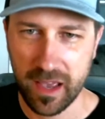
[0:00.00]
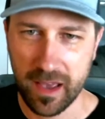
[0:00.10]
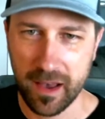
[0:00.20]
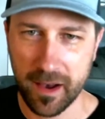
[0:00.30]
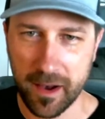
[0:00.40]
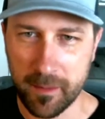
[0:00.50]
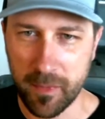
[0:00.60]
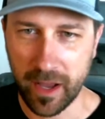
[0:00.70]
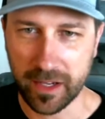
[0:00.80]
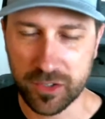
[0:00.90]

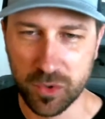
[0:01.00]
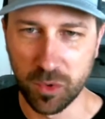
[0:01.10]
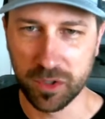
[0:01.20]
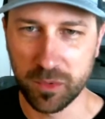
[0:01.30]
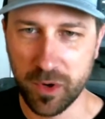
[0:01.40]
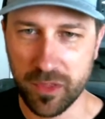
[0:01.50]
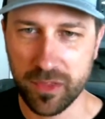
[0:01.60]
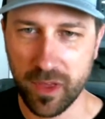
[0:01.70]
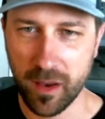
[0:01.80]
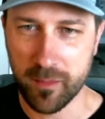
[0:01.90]
I got to work
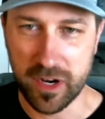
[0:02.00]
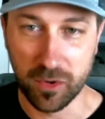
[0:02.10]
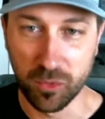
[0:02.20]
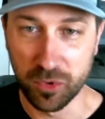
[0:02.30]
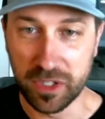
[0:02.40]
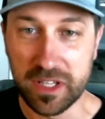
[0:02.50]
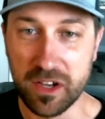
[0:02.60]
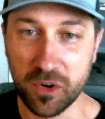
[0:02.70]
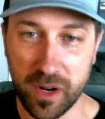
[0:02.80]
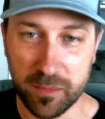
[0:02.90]
with a really
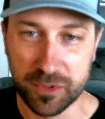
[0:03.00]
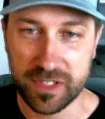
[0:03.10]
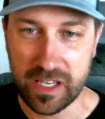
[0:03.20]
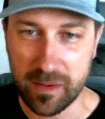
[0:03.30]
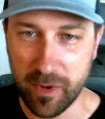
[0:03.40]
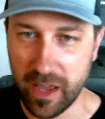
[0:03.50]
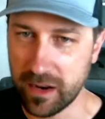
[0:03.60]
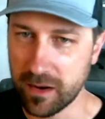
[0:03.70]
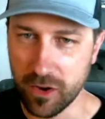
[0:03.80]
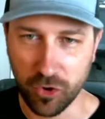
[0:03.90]
incredible team. I had
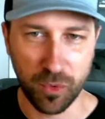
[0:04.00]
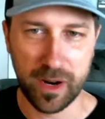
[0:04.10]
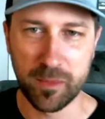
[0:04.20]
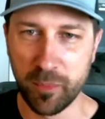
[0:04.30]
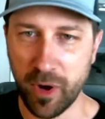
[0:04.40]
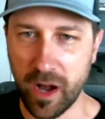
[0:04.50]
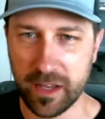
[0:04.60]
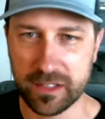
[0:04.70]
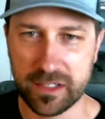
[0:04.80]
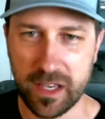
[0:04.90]
an incredible
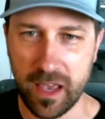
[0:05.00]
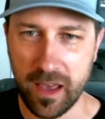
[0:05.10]
boss.